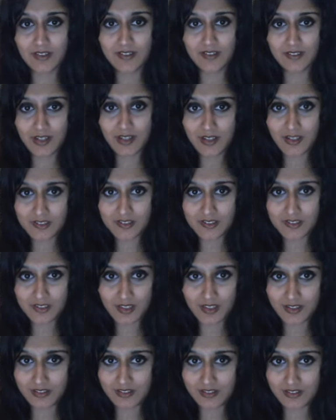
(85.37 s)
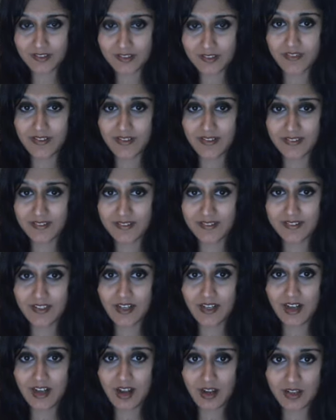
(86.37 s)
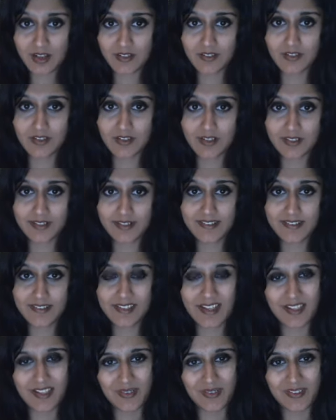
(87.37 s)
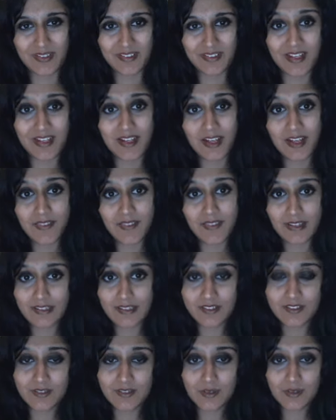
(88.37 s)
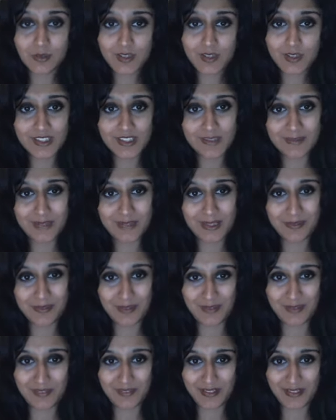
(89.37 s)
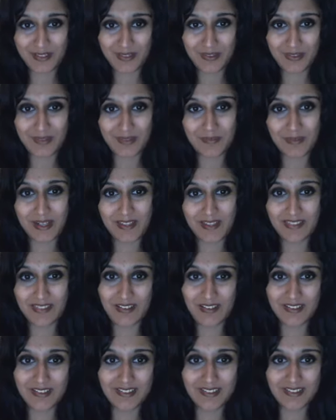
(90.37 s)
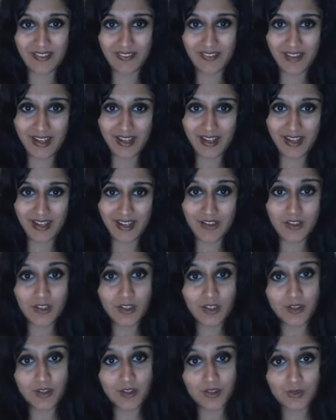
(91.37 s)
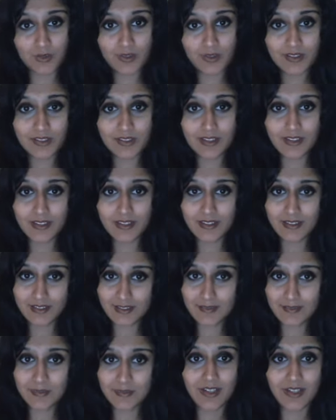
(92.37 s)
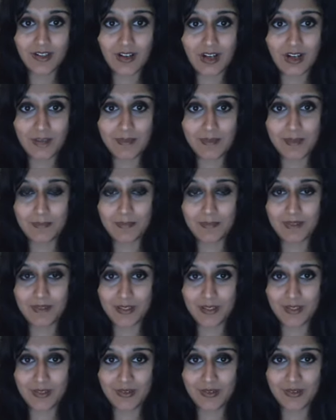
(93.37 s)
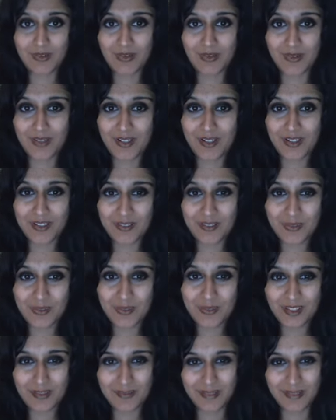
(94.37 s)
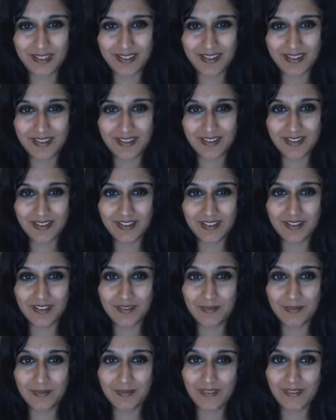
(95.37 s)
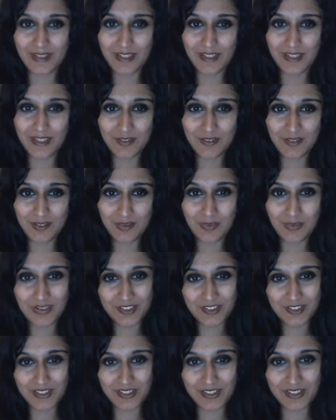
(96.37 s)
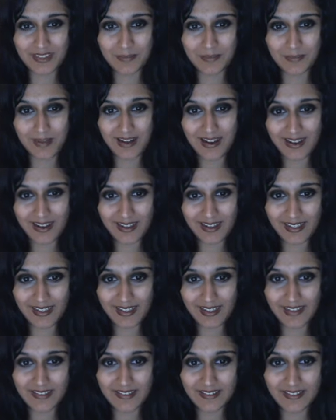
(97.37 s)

Scott's child, so that's not nice. Anyways, thanks for watching my review and my thoughts on that. You can leave me a comment below or Twitter me. Thank you for watching. Bye.